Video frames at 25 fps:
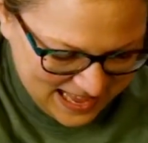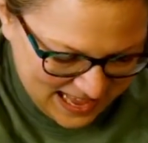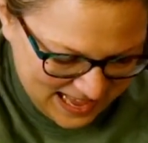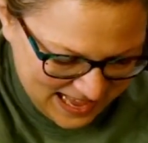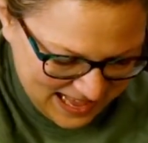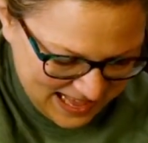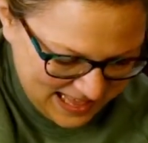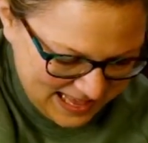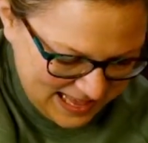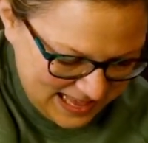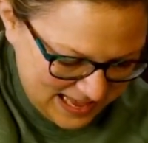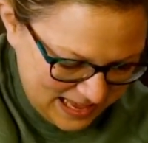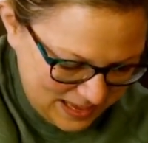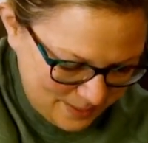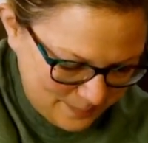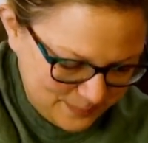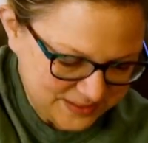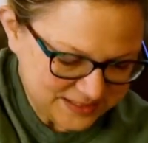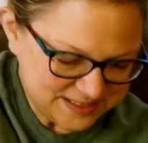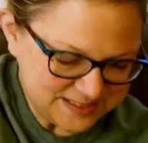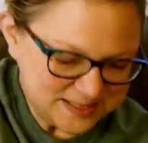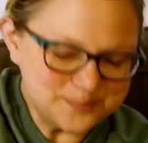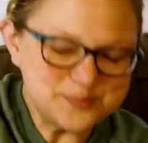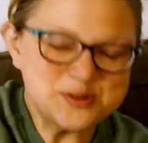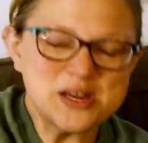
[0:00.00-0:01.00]

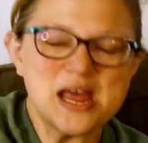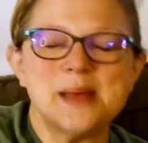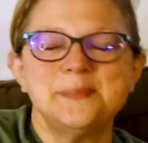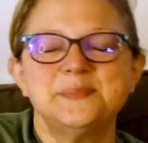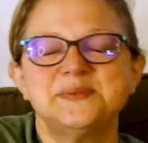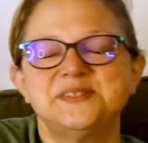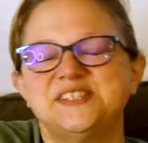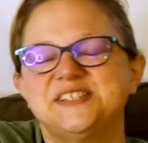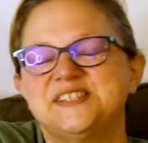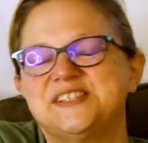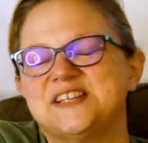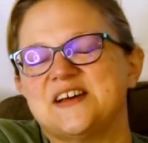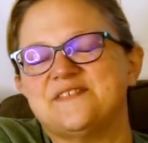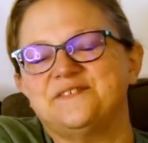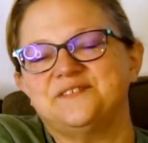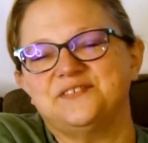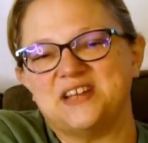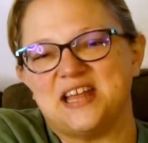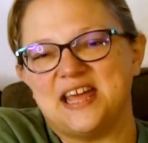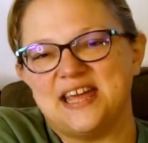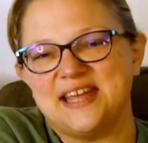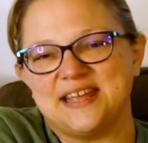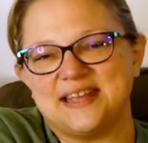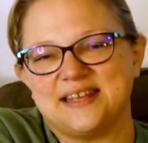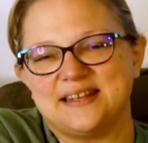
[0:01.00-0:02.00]
Sometimes stuff
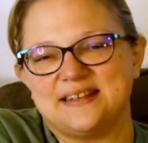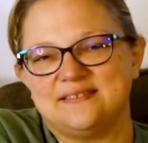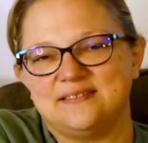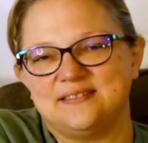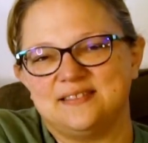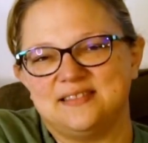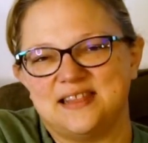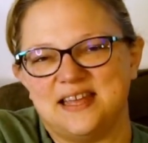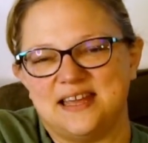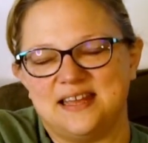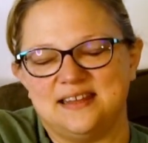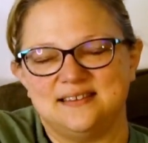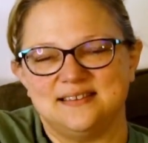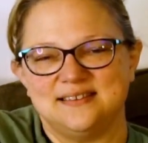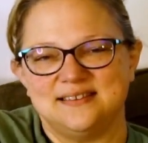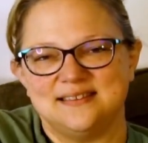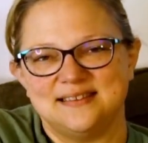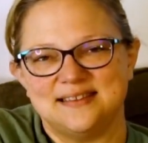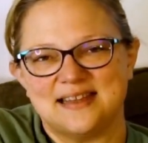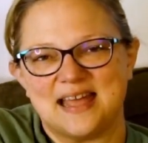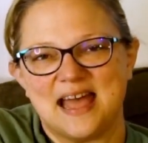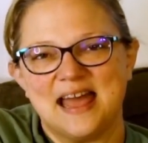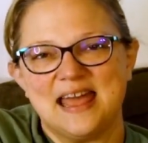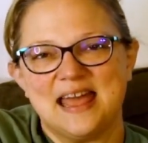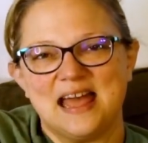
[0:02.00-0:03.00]
like that,
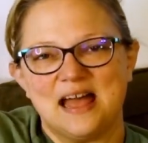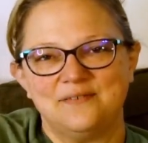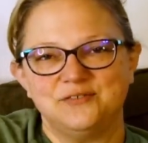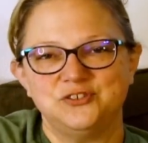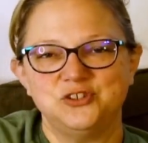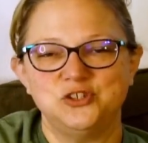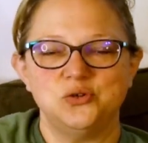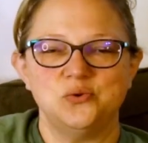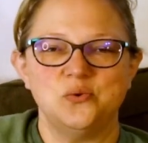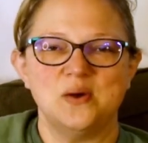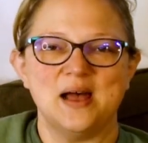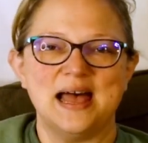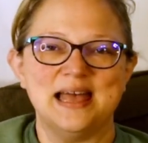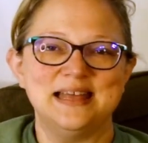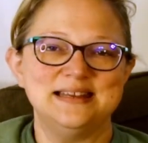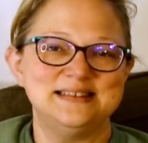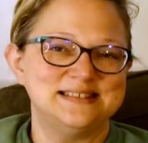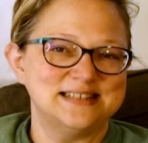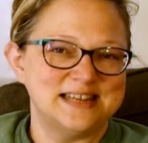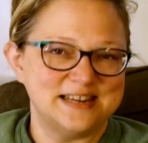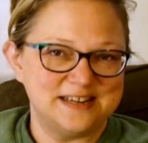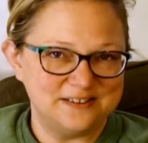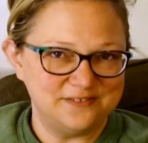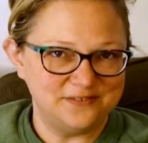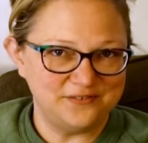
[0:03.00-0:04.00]
I have to
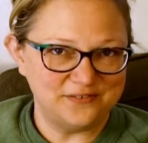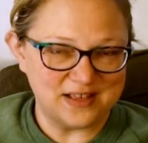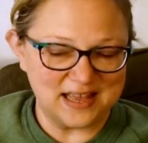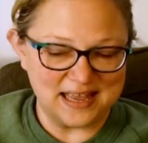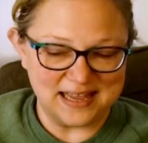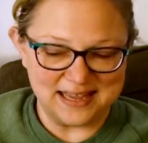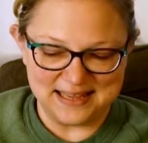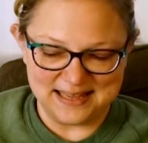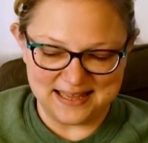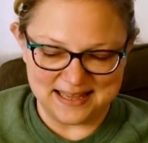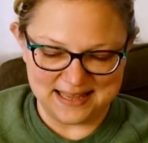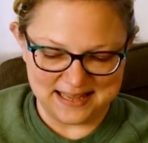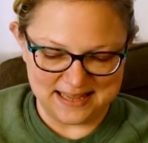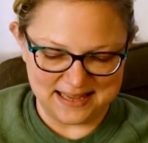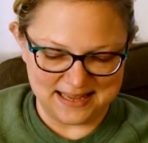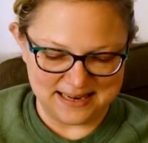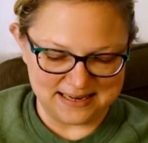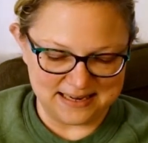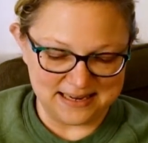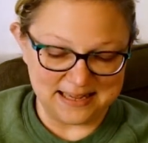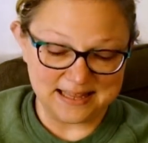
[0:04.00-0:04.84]
identify it.